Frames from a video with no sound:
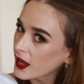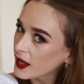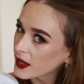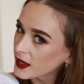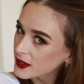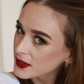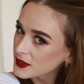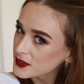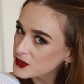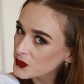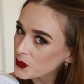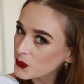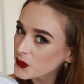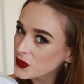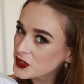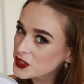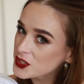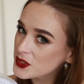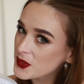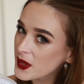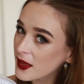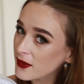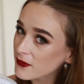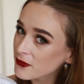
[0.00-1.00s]
And
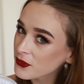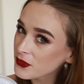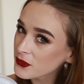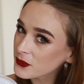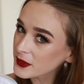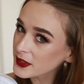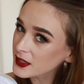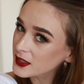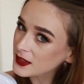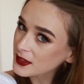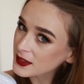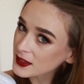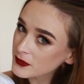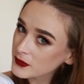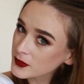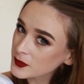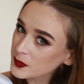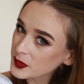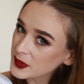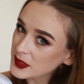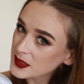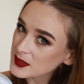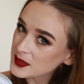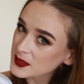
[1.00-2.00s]
once you have three
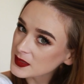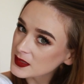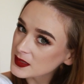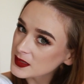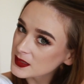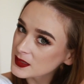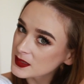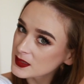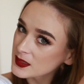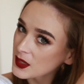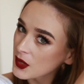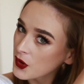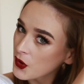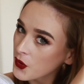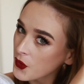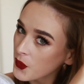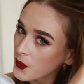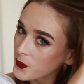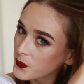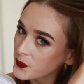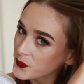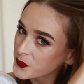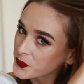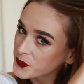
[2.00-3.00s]
even pieces,
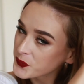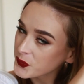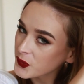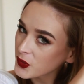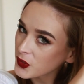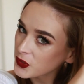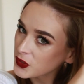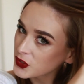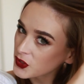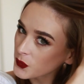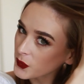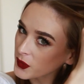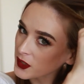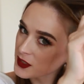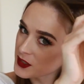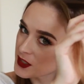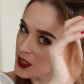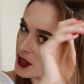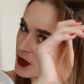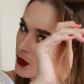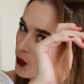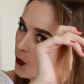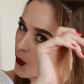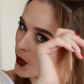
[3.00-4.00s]
you wanna
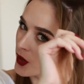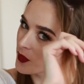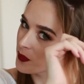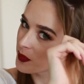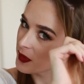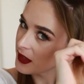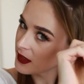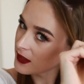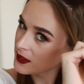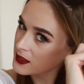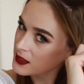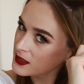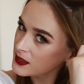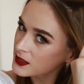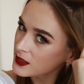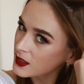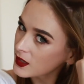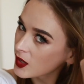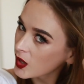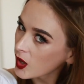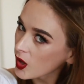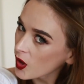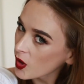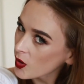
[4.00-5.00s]
take one piece,
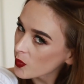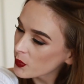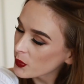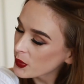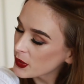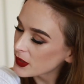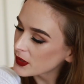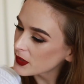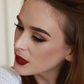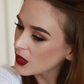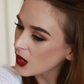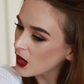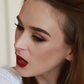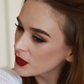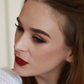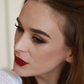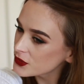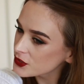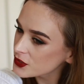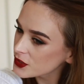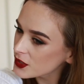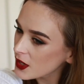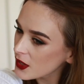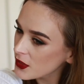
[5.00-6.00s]
put it
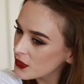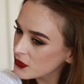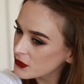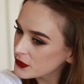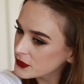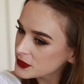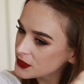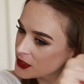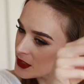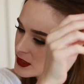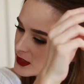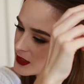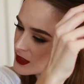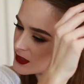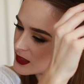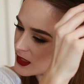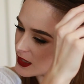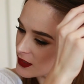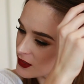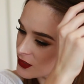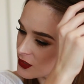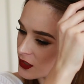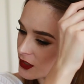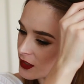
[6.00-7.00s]
under and through to the
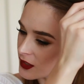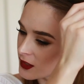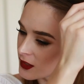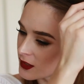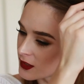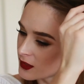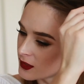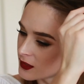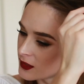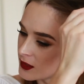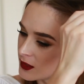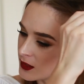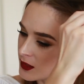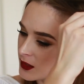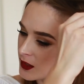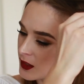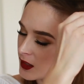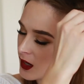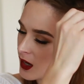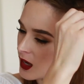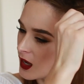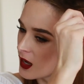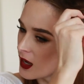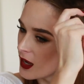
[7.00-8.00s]
center,
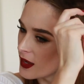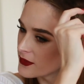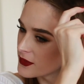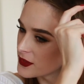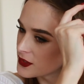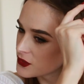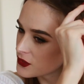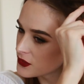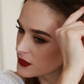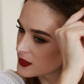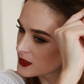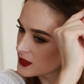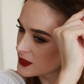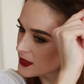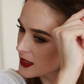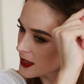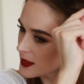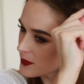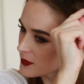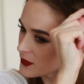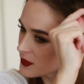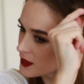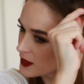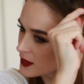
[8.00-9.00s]
and then do the
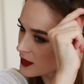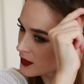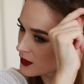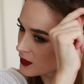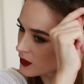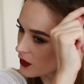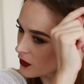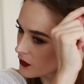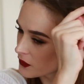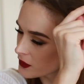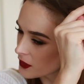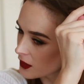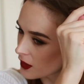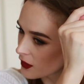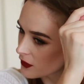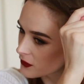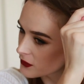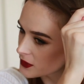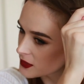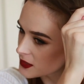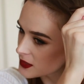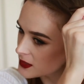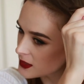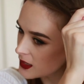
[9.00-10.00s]
same thing on the
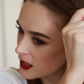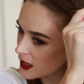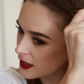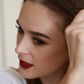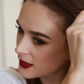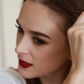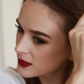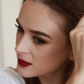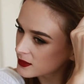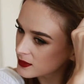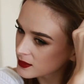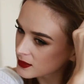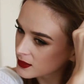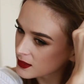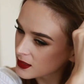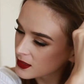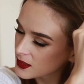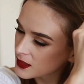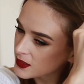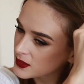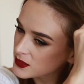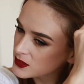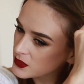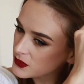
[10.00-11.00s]
other side.
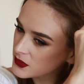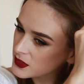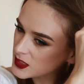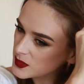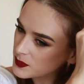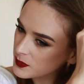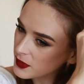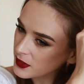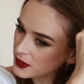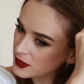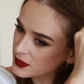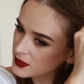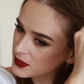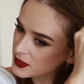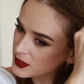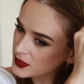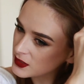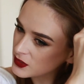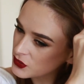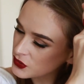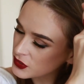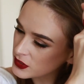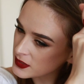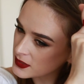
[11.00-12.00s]
So this part
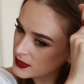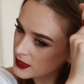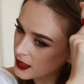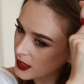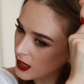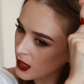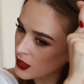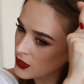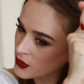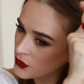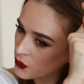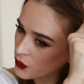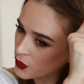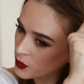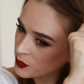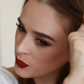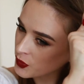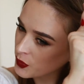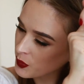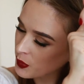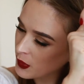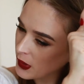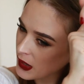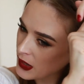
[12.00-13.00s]
is just like a
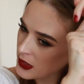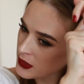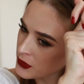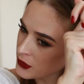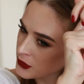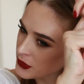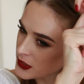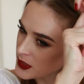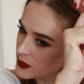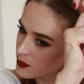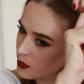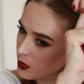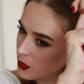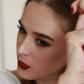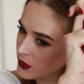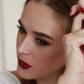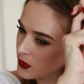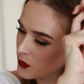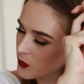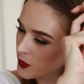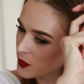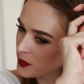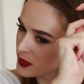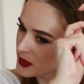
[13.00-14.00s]
normal braid, you're just
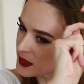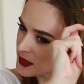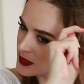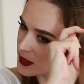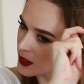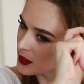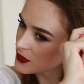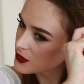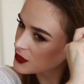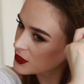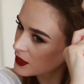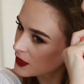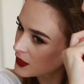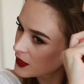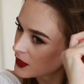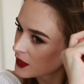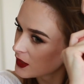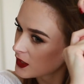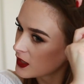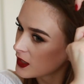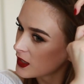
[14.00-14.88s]
pulling one piece under.